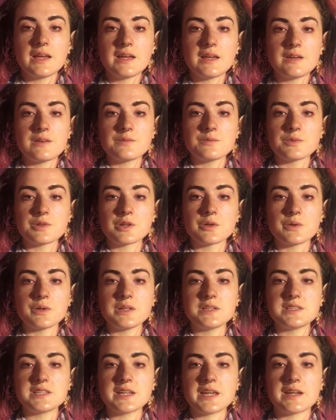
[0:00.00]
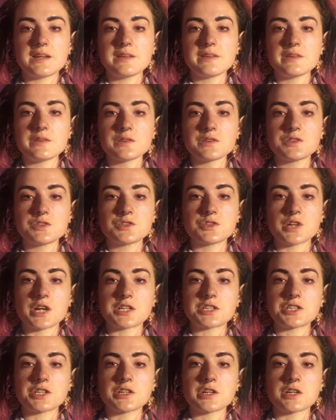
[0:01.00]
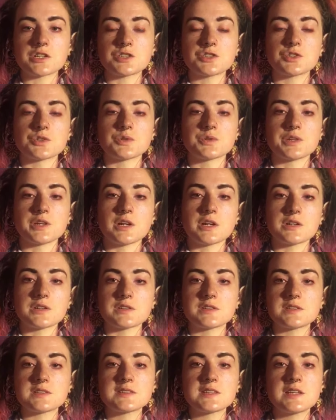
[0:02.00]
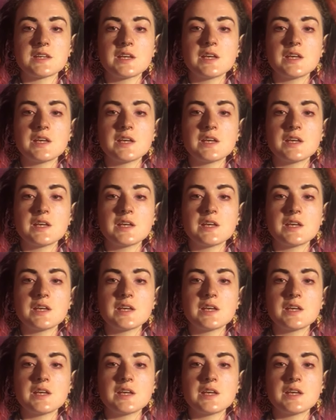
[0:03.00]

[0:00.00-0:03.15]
And we're going to get a little stretch in our shoulders.